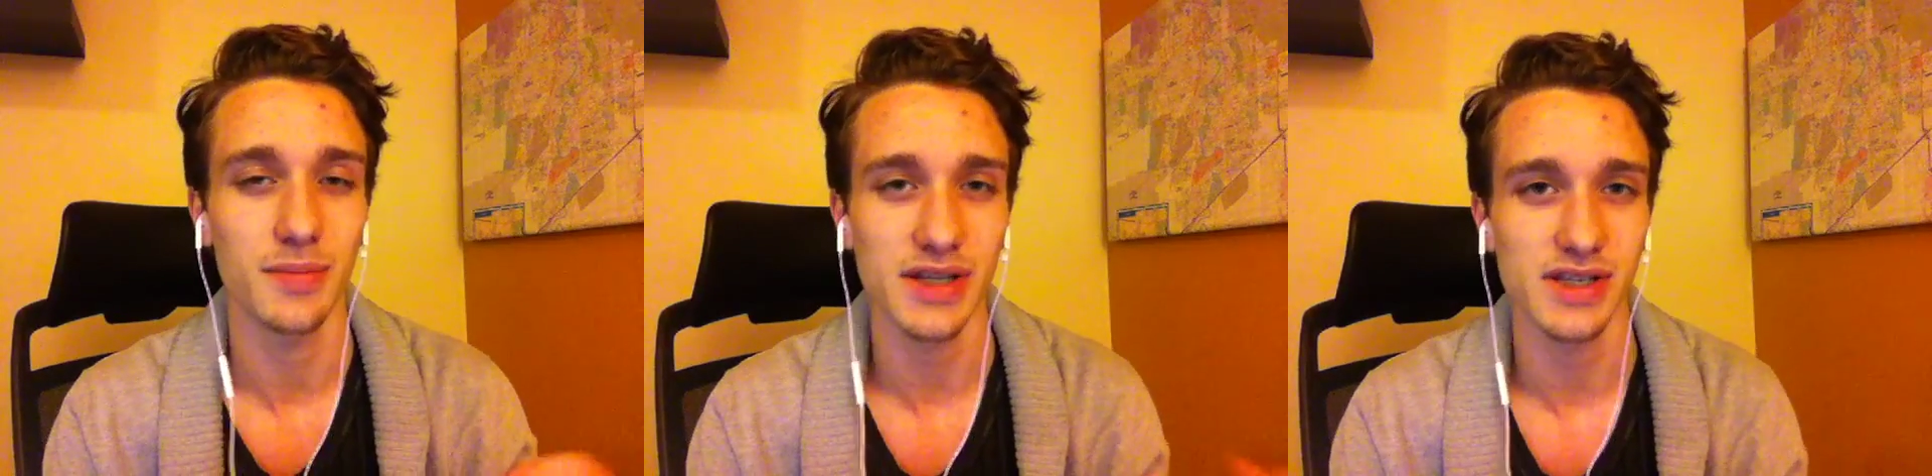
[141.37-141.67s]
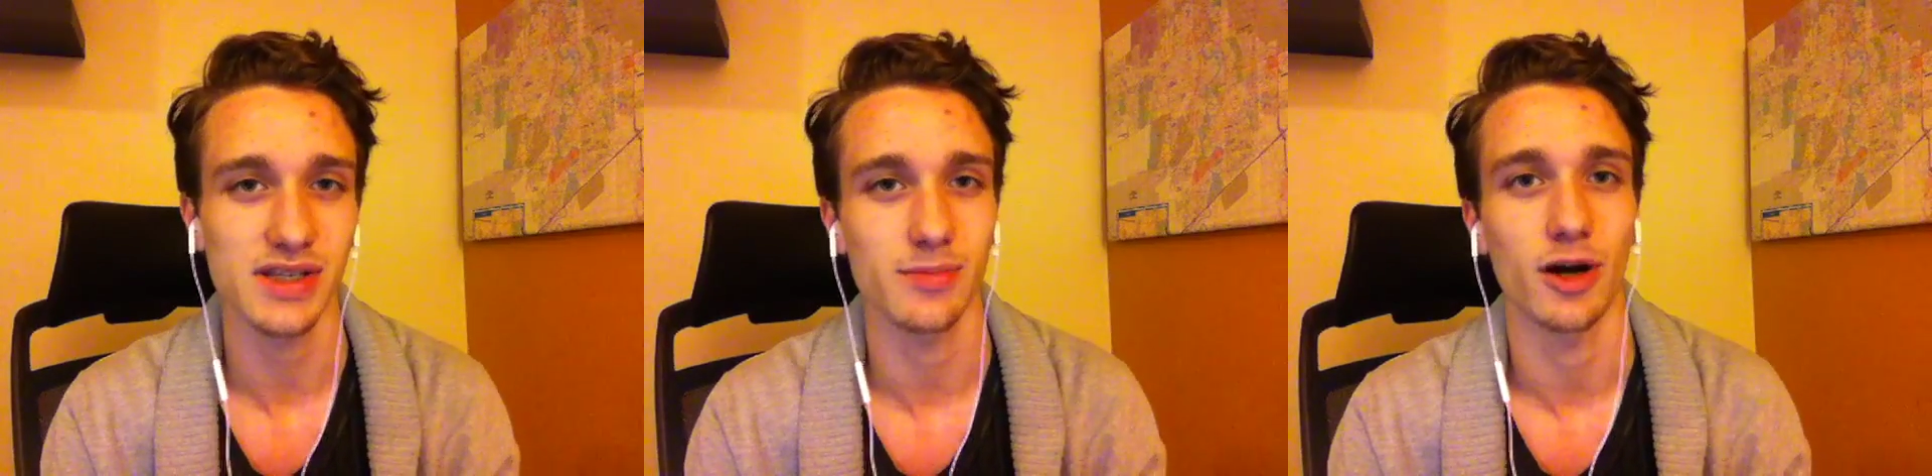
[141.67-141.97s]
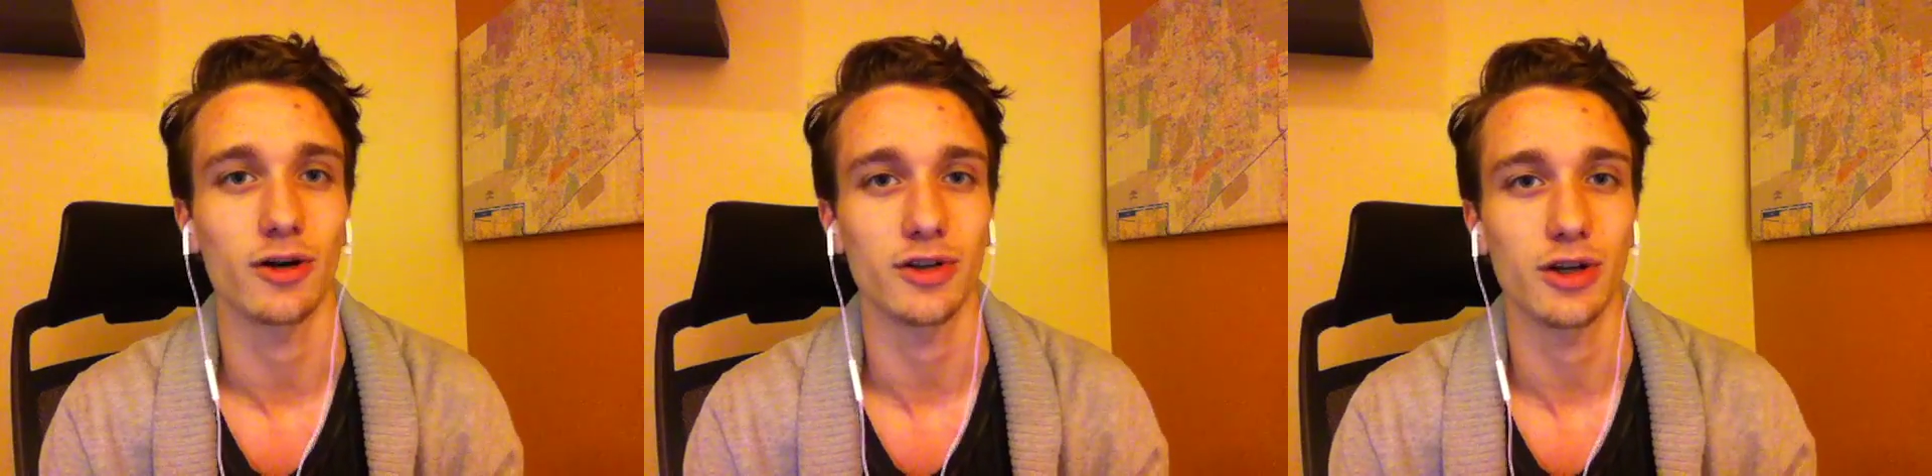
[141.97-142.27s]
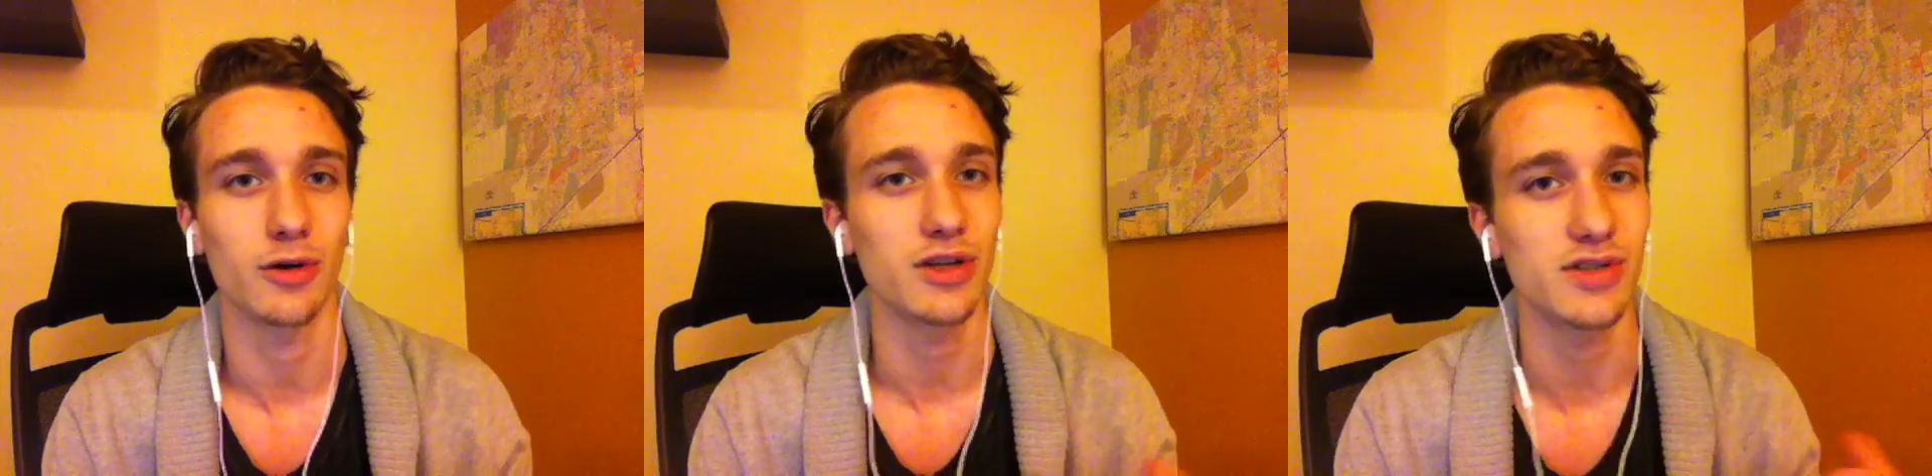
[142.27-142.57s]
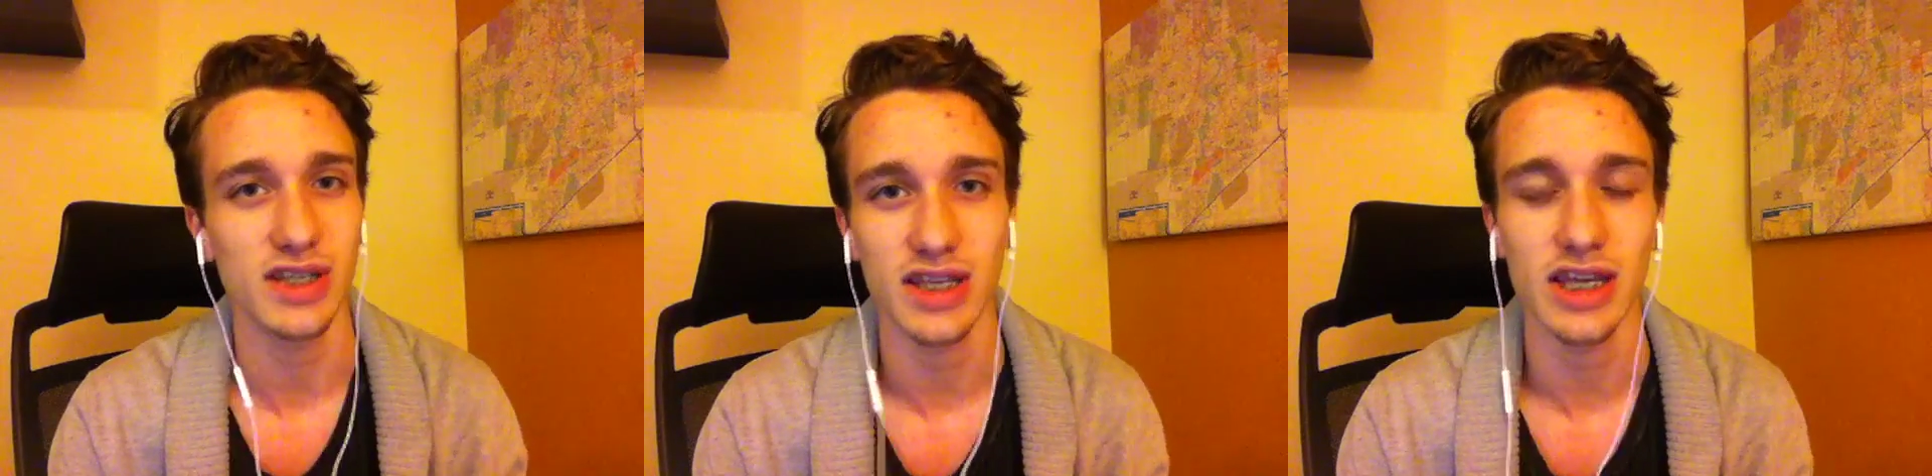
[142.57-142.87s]
business model, you know,
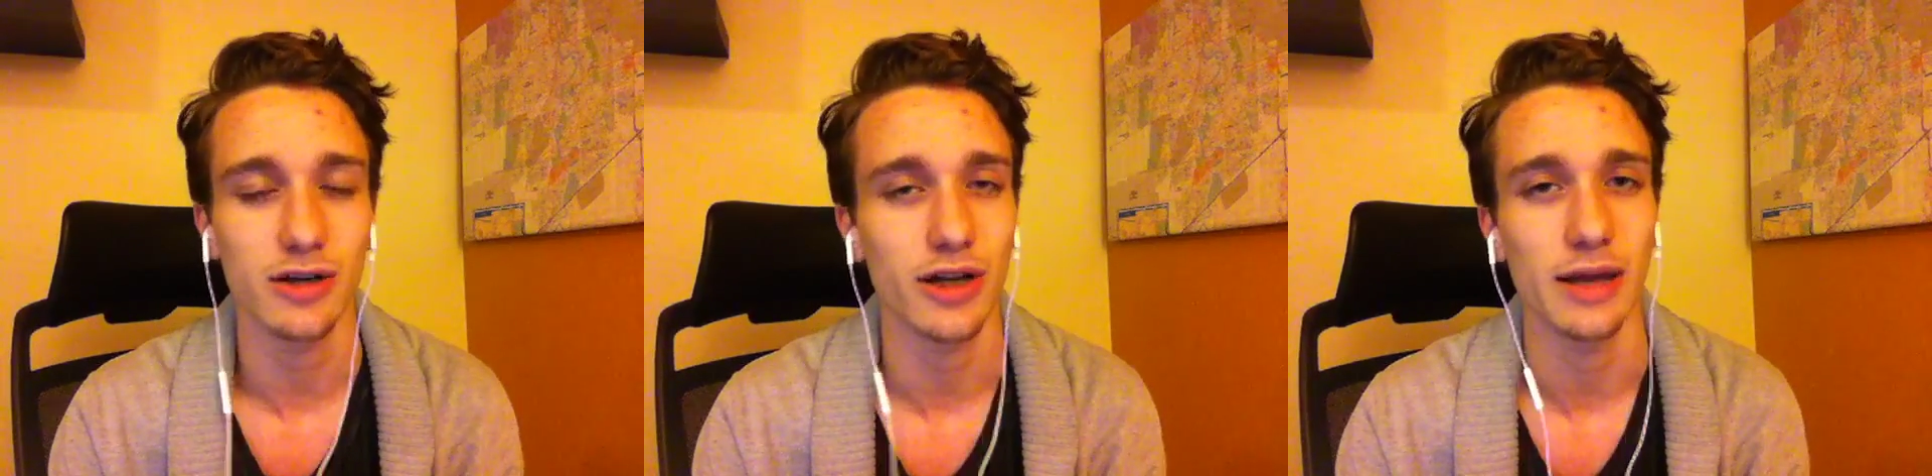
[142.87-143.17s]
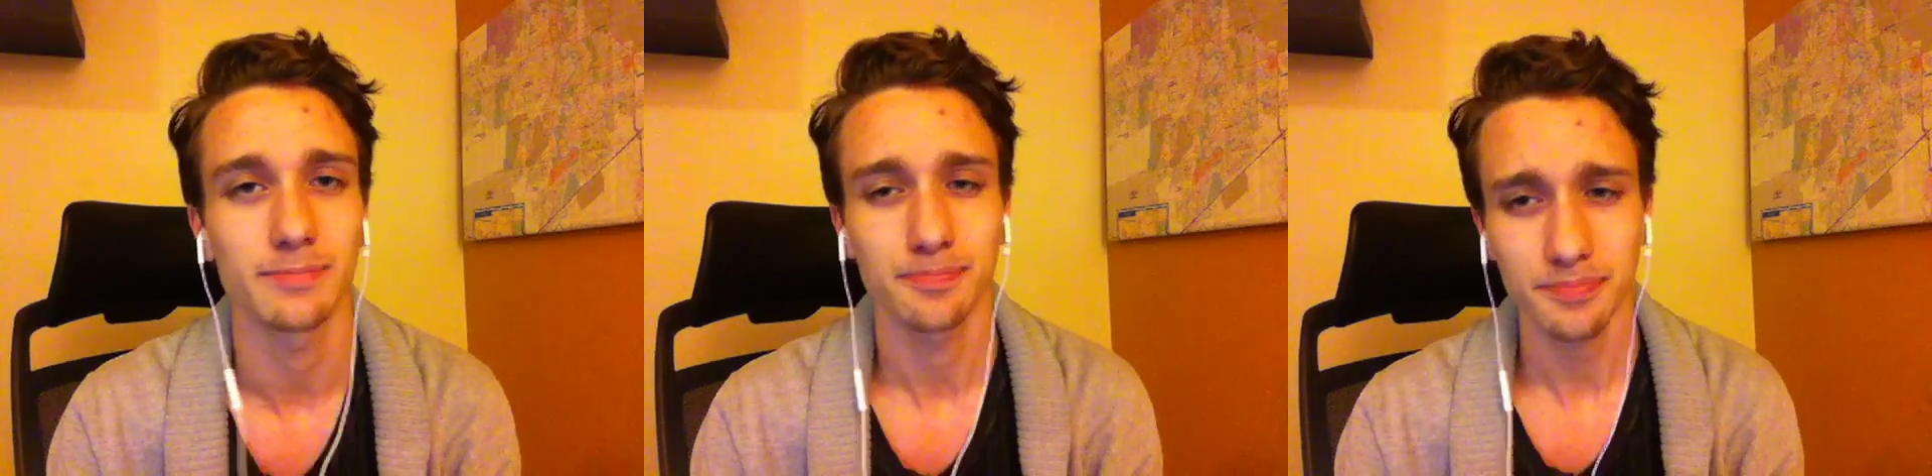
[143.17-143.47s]
using the internet,